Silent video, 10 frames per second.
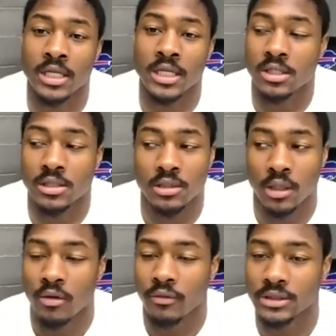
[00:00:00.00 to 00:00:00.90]
Just as
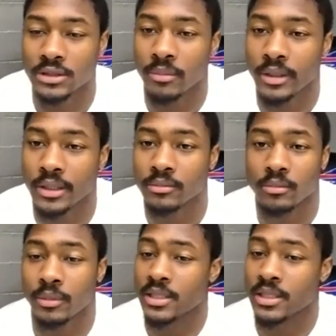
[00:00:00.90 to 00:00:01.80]
far as like being a,
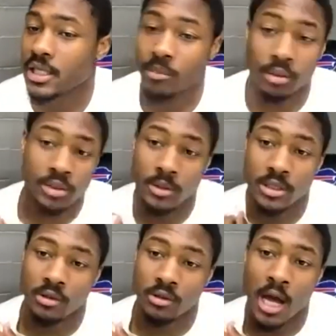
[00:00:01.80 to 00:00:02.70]
being a team player, especially
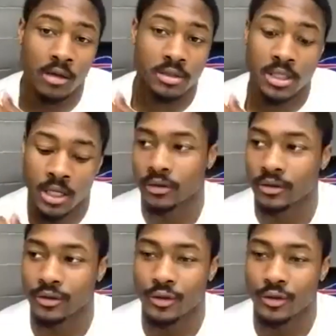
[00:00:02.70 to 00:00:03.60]
on the outside,
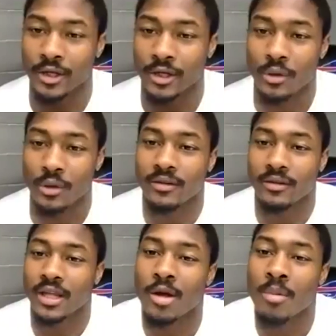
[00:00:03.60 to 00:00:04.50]
uh,
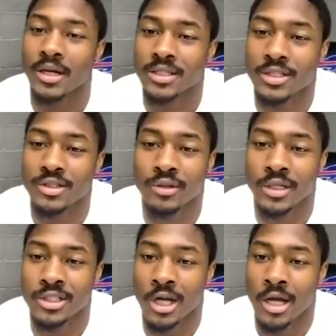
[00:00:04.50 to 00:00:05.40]
you can't do everything.
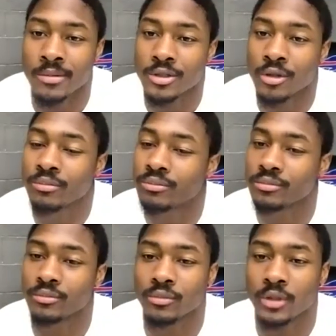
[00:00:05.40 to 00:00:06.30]
Everybody can just do their job,
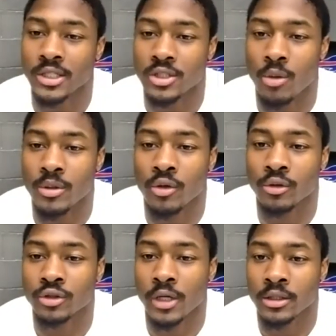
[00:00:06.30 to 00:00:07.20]
so that's all we're
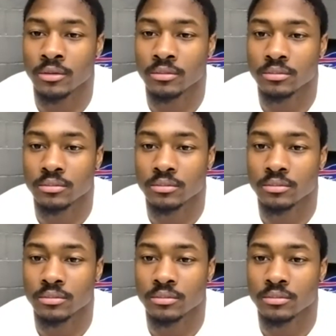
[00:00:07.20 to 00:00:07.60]
gonna try to do.